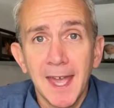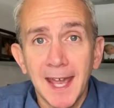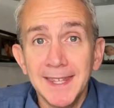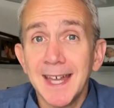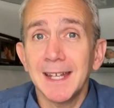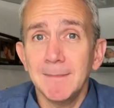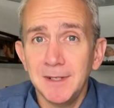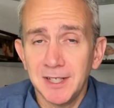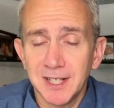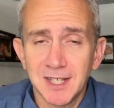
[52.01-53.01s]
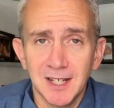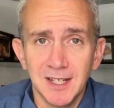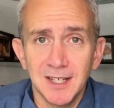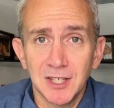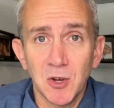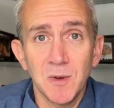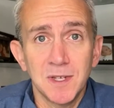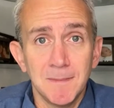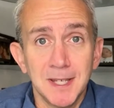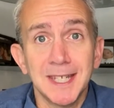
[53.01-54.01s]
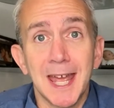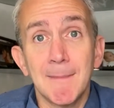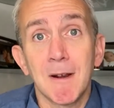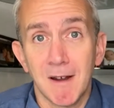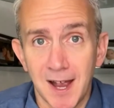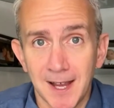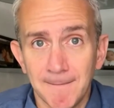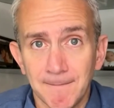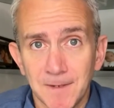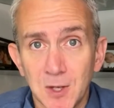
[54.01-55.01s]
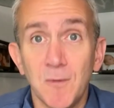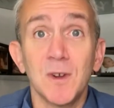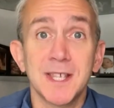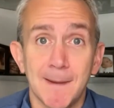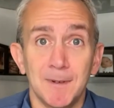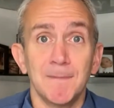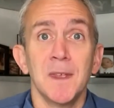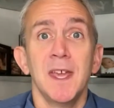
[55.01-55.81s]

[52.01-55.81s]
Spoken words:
And that imaging study is going to be an MRI. So for example,